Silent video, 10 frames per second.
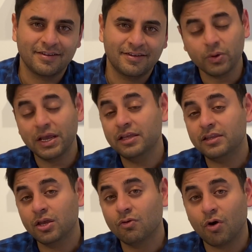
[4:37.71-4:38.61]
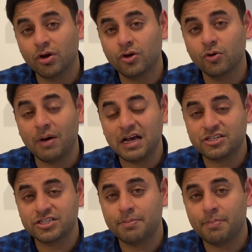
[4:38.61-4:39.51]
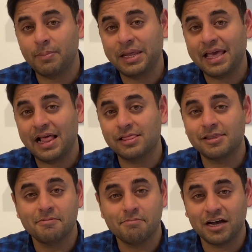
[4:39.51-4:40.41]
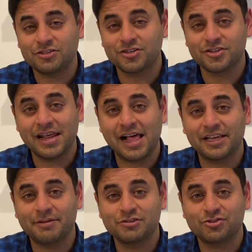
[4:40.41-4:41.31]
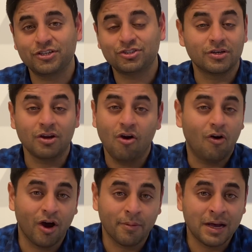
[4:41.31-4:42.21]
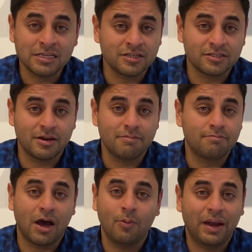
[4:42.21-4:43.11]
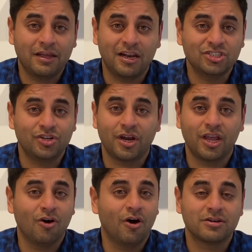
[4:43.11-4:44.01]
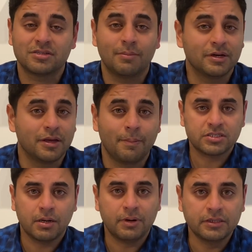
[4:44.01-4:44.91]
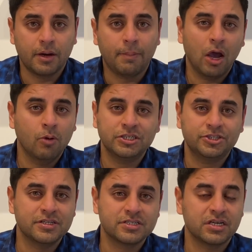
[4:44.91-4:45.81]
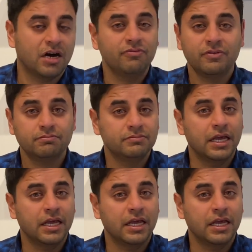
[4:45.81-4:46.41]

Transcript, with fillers: If you really think you want to do master's in public health, master's in health administration, or master's in biomedical engineering or some other or some other biomaterial stuff,